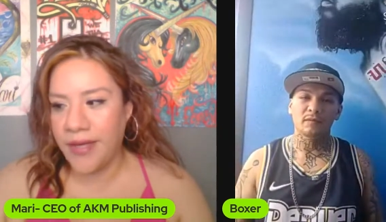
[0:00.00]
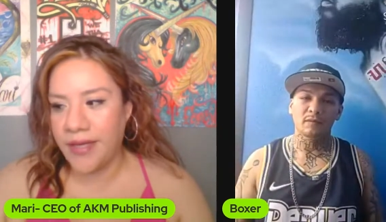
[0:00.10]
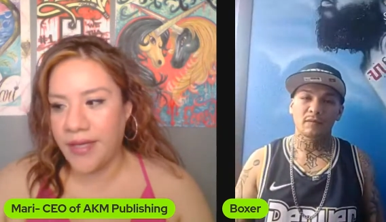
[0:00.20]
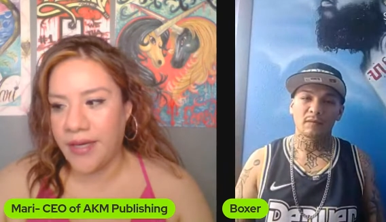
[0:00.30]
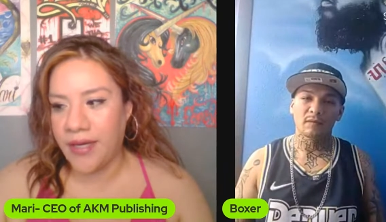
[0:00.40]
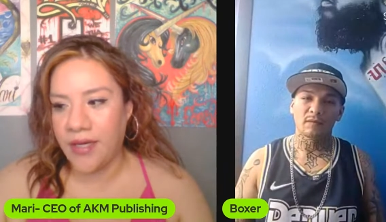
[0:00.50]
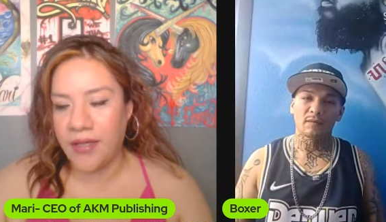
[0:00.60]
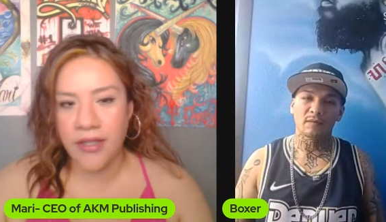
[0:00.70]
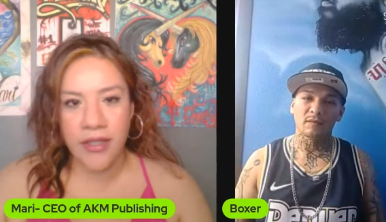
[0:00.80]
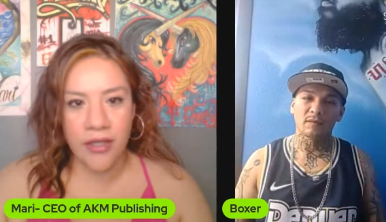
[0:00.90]
Speaker 1: and, uh,
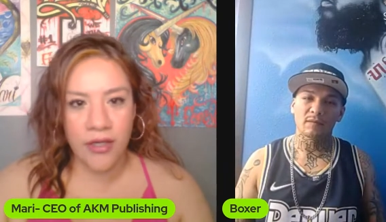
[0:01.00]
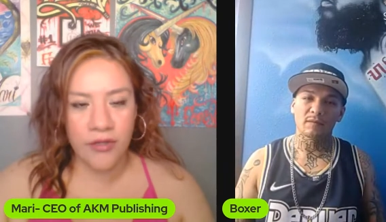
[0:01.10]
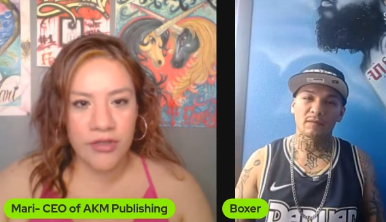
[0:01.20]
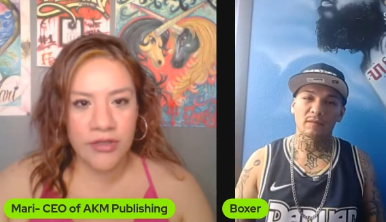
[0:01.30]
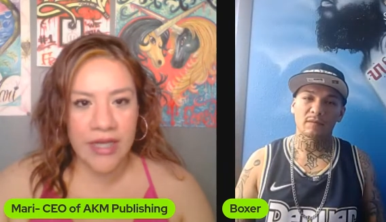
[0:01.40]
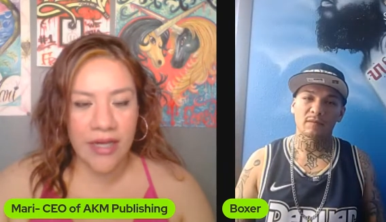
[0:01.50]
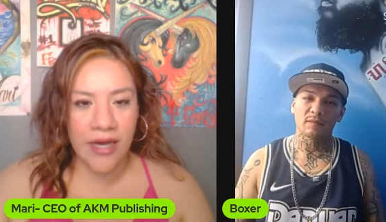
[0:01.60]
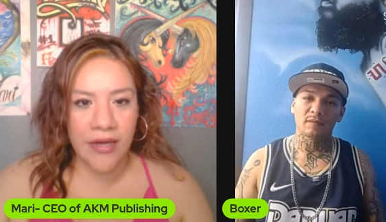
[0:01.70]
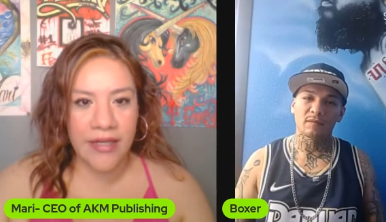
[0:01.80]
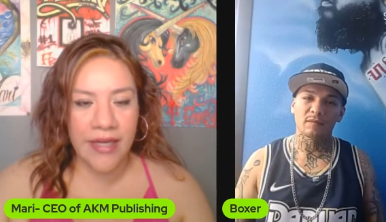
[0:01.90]
you know, check
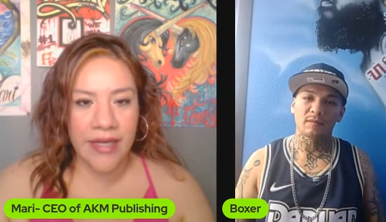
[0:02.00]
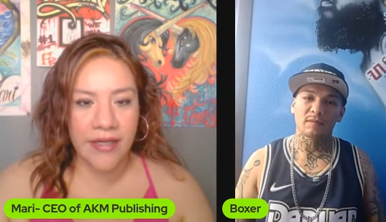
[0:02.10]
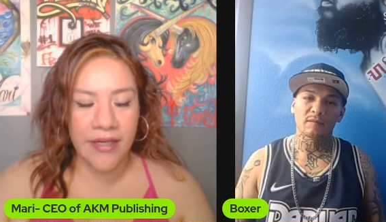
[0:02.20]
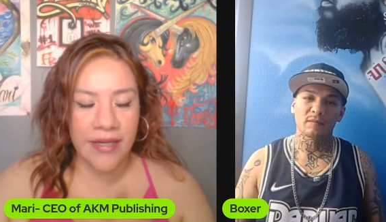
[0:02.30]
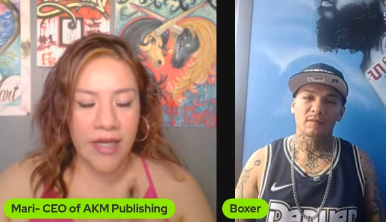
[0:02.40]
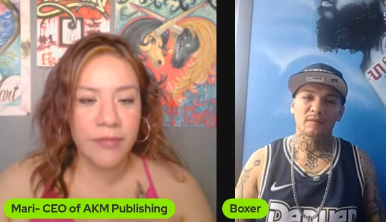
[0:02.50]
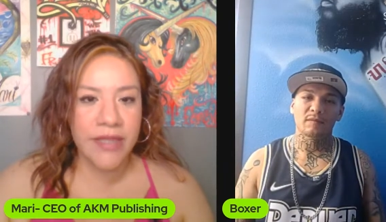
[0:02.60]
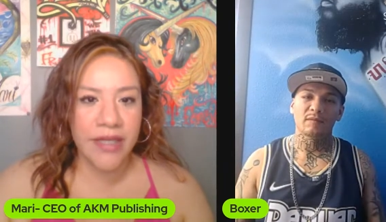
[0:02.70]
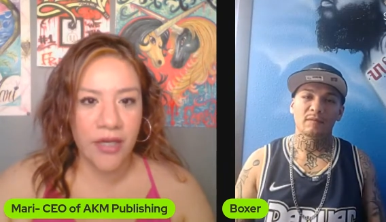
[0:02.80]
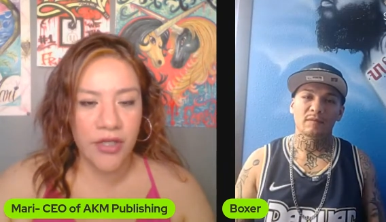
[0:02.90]
out and get a, an
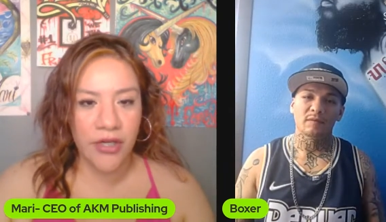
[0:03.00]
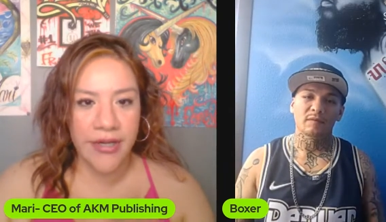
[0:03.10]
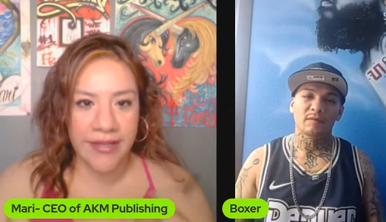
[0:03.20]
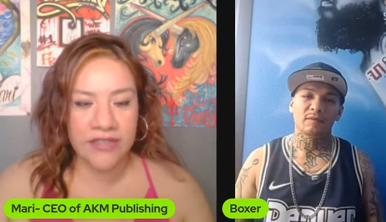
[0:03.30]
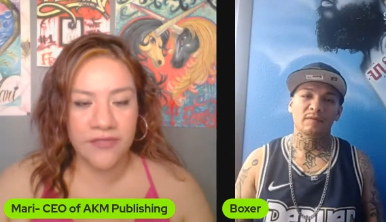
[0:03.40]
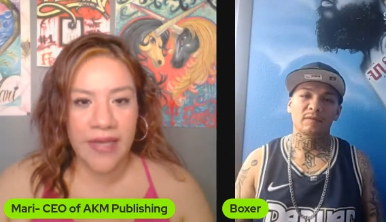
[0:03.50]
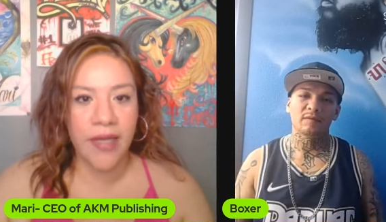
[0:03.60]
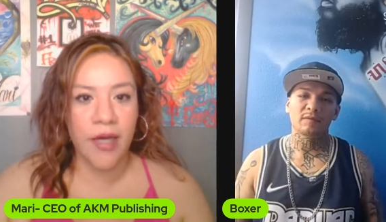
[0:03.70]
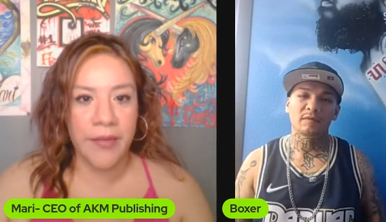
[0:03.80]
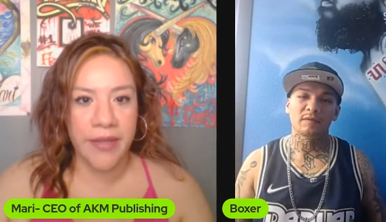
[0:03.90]
update on your next
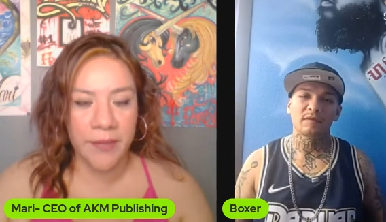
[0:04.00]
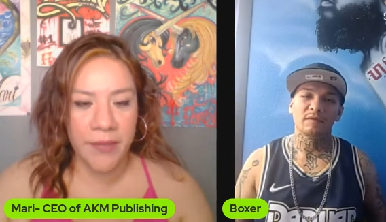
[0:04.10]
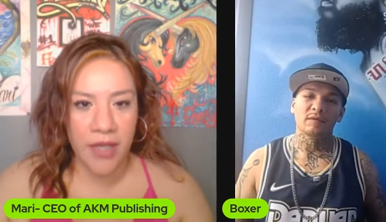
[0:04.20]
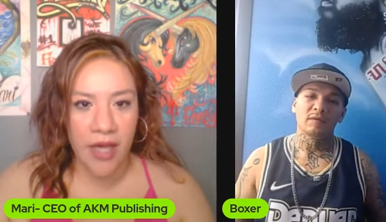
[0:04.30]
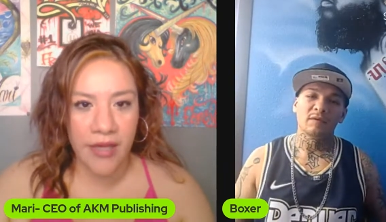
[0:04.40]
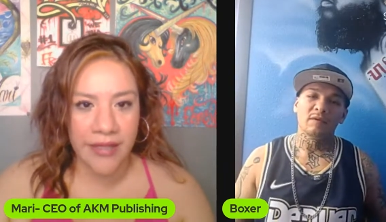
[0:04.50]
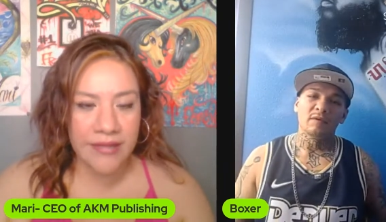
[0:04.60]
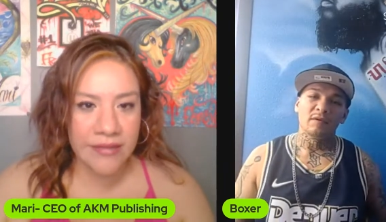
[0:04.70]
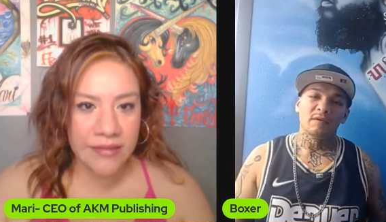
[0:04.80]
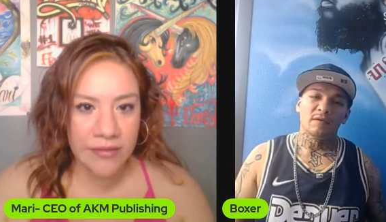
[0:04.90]
fight coming up in
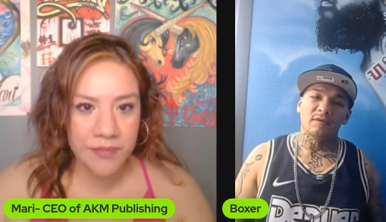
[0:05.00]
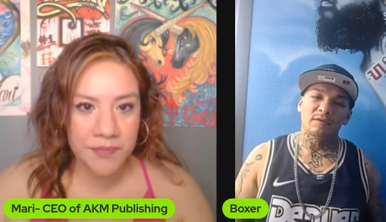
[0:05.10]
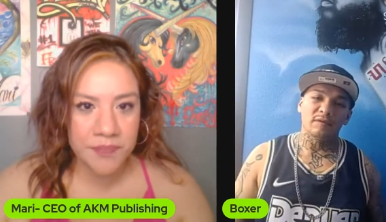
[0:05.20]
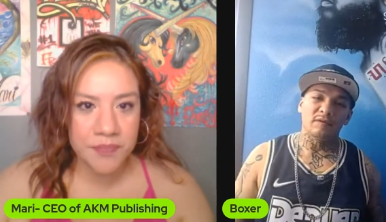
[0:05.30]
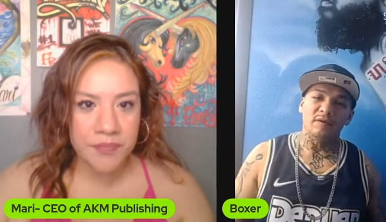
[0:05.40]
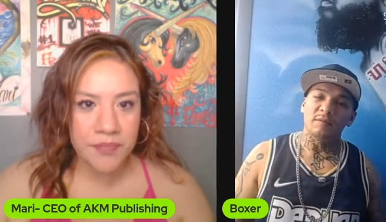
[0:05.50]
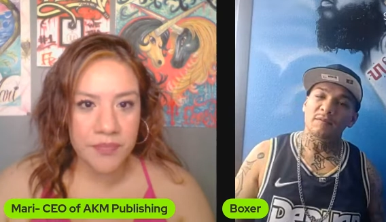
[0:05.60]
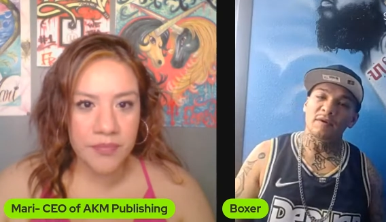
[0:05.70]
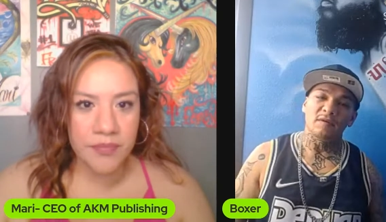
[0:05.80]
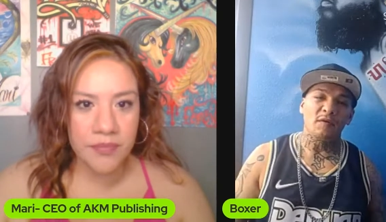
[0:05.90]
August.
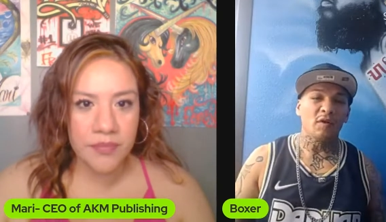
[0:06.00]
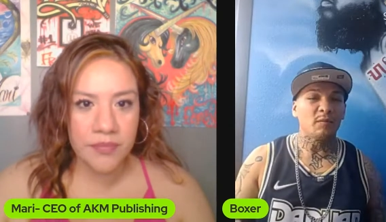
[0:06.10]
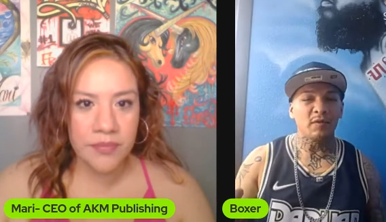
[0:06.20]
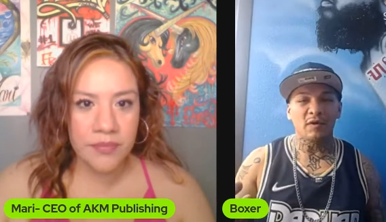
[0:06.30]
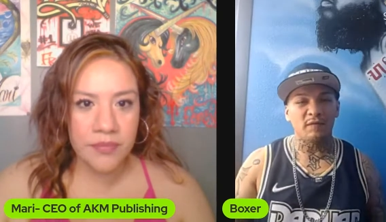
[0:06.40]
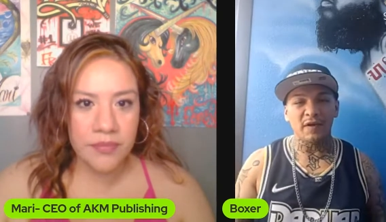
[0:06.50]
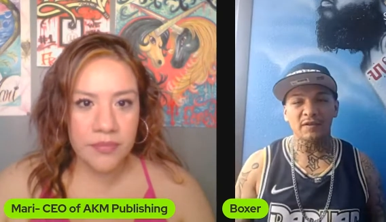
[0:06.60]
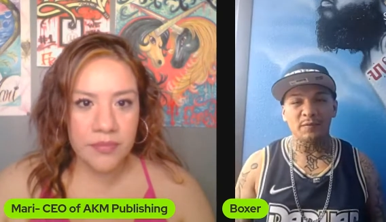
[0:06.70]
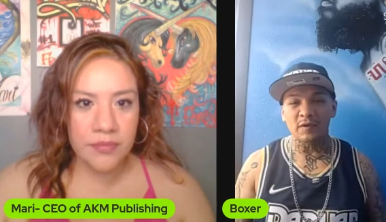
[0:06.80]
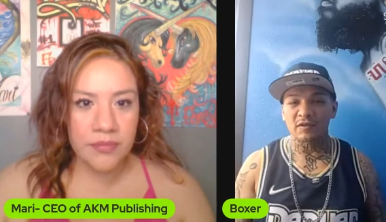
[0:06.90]
Speaker 2: Um, uh, follow me on
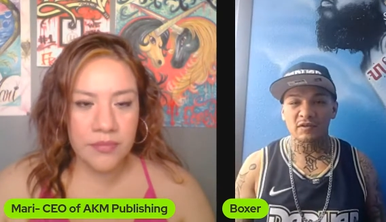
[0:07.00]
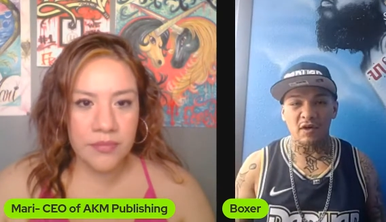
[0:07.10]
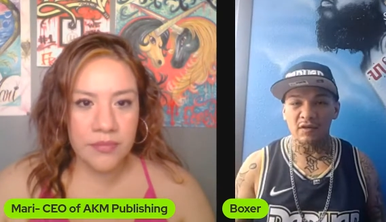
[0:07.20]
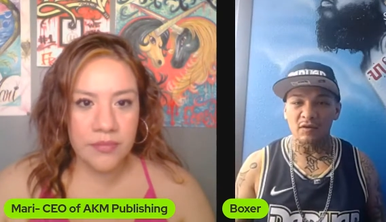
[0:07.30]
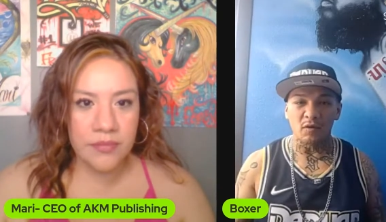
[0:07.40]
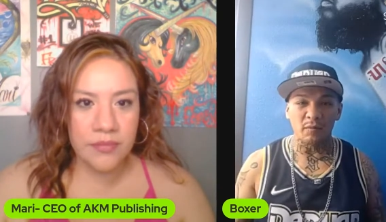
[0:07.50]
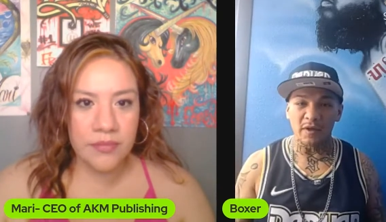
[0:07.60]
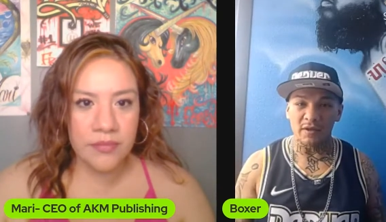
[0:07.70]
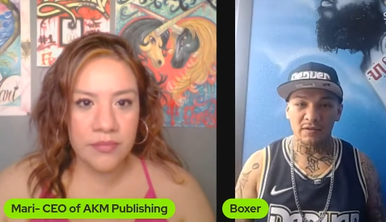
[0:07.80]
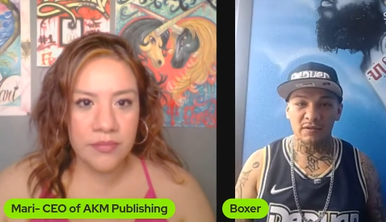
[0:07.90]
Facebook, Scottie
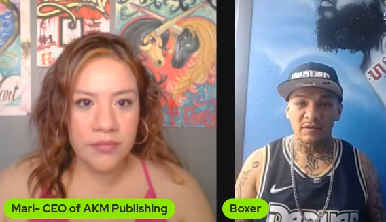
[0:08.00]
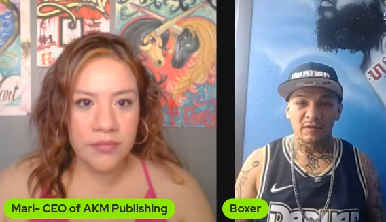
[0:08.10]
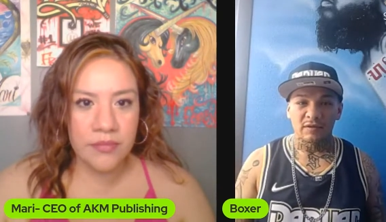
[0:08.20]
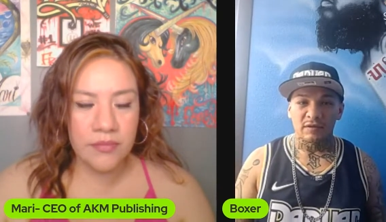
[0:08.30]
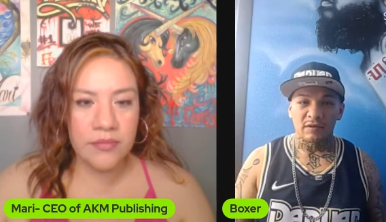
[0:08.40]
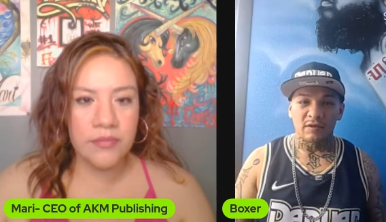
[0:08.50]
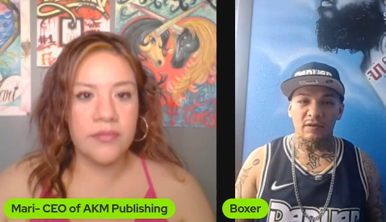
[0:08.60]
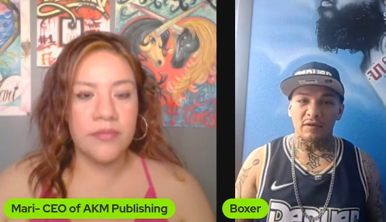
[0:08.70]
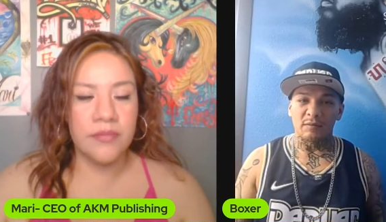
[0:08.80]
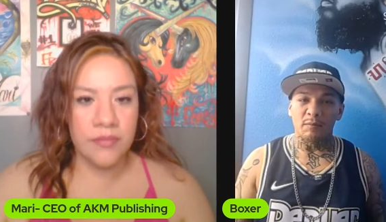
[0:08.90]
Gomez,
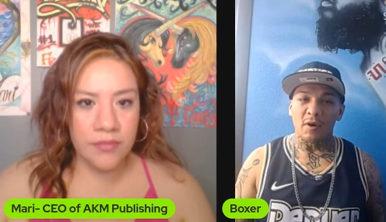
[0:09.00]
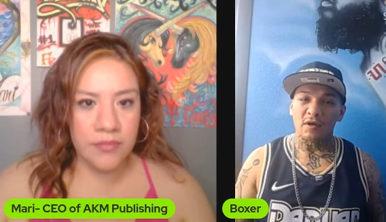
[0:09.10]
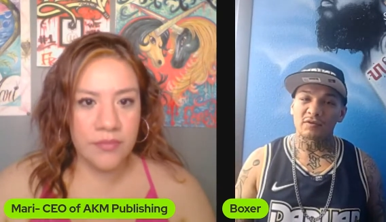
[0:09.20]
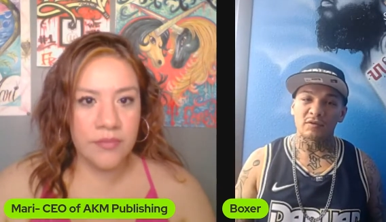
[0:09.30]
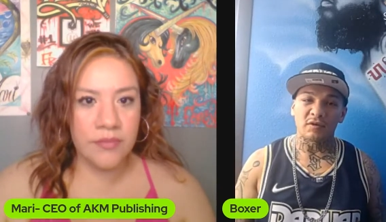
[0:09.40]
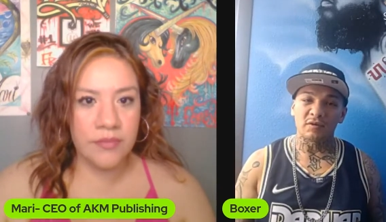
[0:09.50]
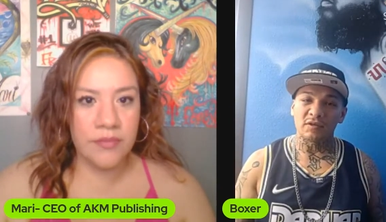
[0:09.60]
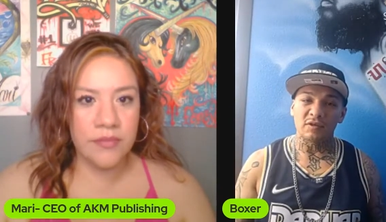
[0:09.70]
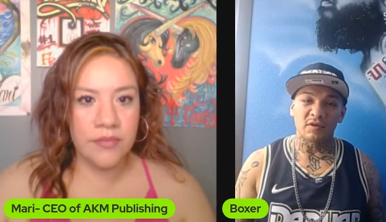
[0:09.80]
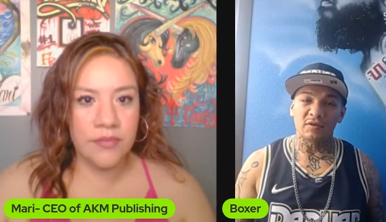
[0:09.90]
uh,
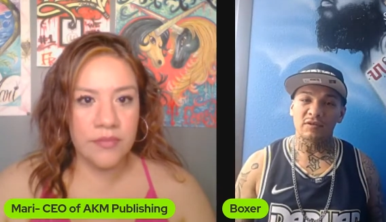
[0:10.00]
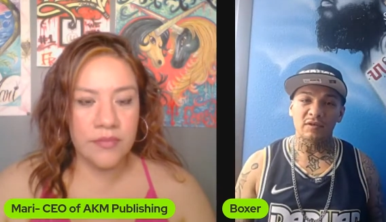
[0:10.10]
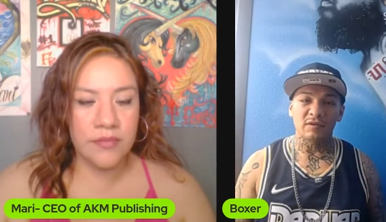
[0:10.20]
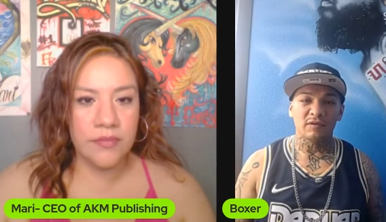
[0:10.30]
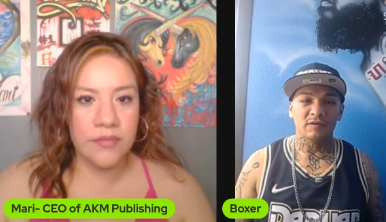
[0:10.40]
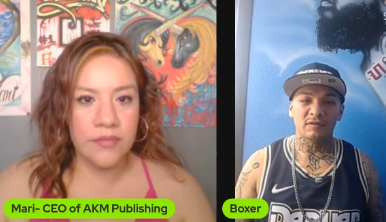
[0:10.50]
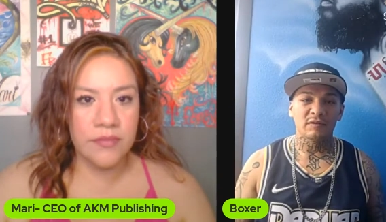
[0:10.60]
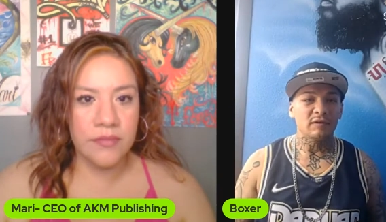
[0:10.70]
Boxer1313.